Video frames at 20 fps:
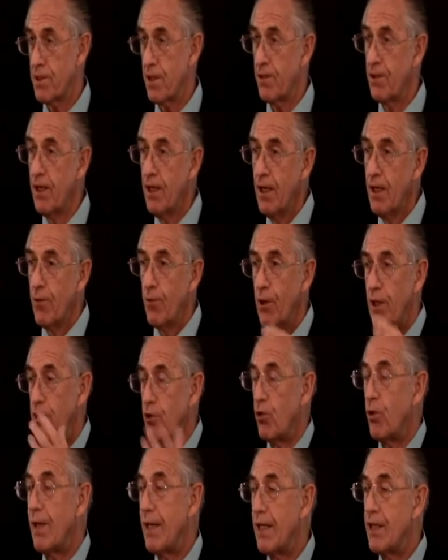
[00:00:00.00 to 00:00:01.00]
So
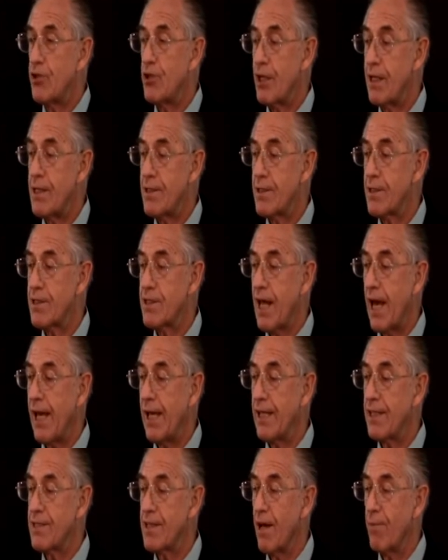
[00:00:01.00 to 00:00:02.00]
when you hear Jesus
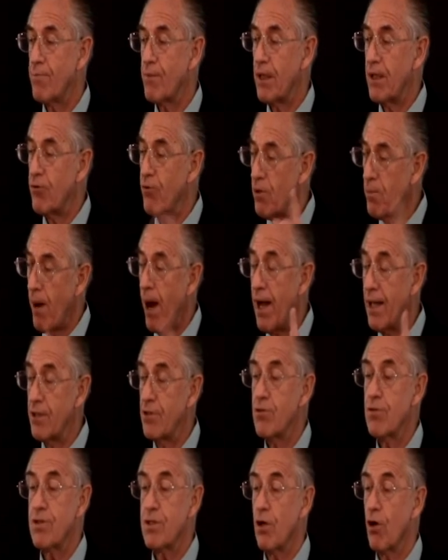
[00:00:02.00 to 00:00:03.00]
saying something,
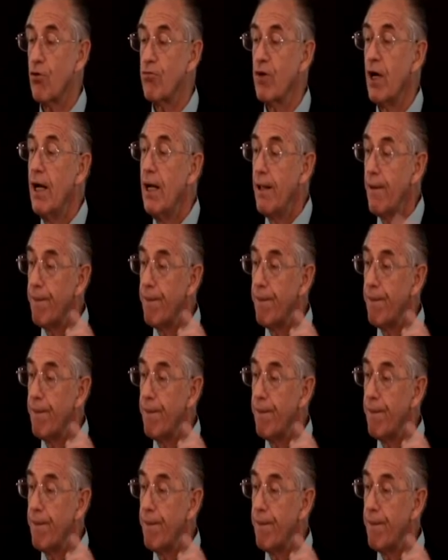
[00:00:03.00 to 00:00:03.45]
remind yourself